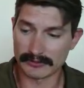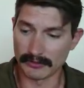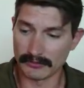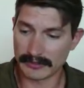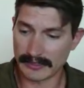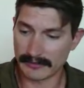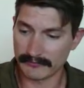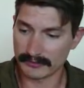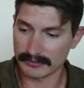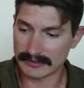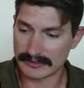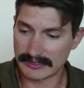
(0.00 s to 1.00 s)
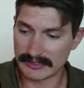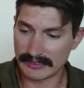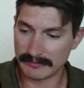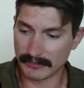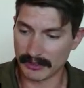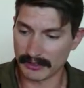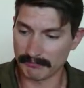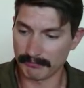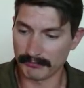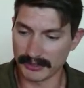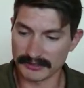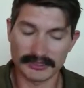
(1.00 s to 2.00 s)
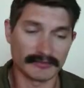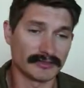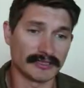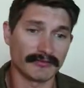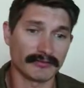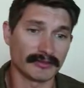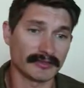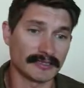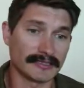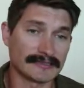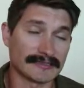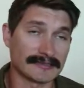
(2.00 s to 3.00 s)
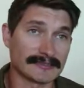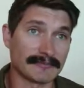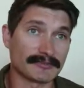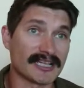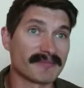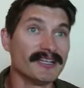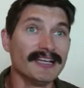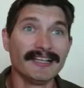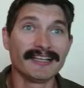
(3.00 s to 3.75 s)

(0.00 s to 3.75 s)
Don't have your team on a bunch of different things at the same time.